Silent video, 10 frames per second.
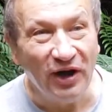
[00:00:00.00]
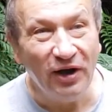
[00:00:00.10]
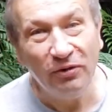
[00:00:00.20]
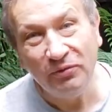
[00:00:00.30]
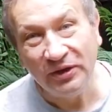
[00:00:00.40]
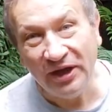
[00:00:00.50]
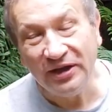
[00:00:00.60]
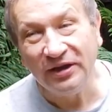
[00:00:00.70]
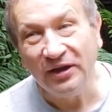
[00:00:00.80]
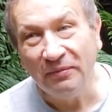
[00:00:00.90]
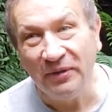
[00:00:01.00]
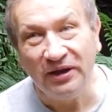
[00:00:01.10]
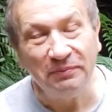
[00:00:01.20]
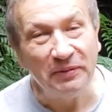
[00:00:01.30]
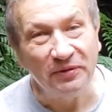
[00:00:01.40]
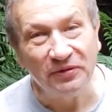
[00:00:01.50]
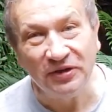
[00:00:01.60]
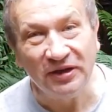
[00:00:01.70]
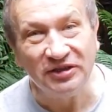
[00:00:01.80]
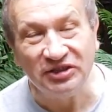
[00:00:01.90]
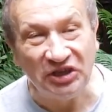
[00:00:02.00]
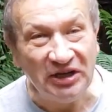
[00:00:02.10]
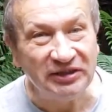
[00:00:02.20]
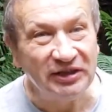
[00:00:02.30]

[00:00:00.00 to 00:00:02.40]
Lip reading: like many people think, strictly